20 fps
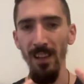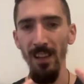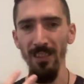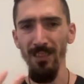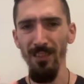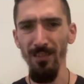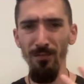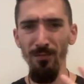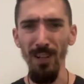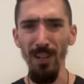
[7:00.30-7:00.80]

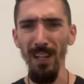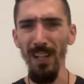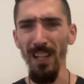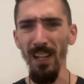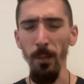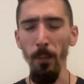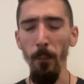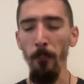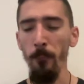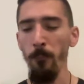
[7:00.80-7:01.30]
isn't
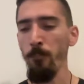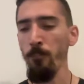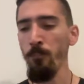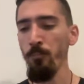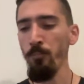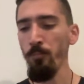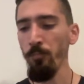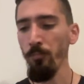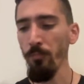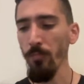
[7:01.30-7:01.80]
really
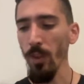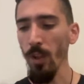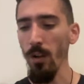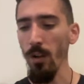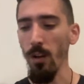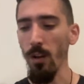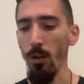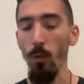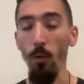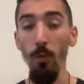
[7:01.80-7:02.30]

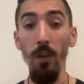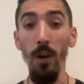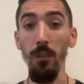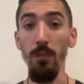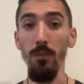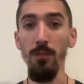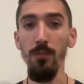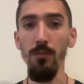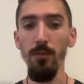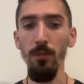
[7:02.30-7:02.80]
all that
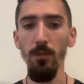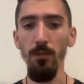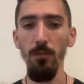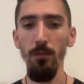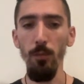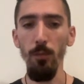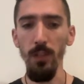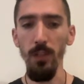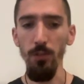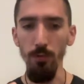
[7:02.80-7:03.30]
useful.
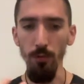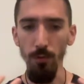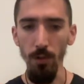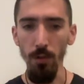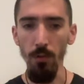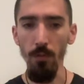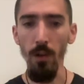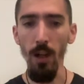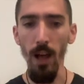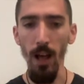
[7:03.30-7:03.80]
We need to
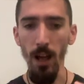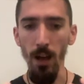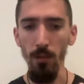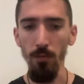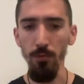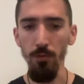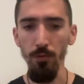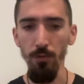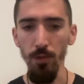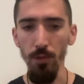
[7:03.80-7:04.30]
know how
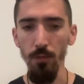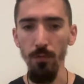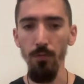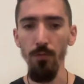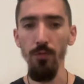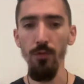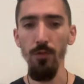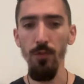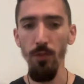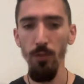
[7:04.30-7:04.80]
to
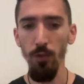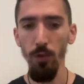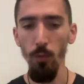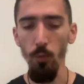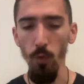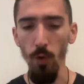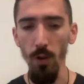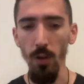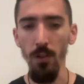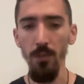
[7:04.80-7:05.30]
use the
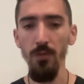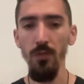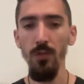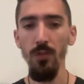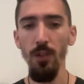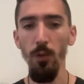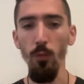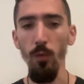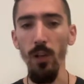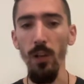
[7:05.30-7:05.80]
words
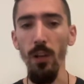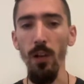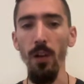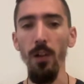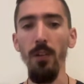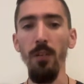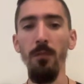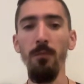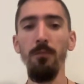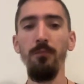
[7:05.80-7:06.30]
that we learn.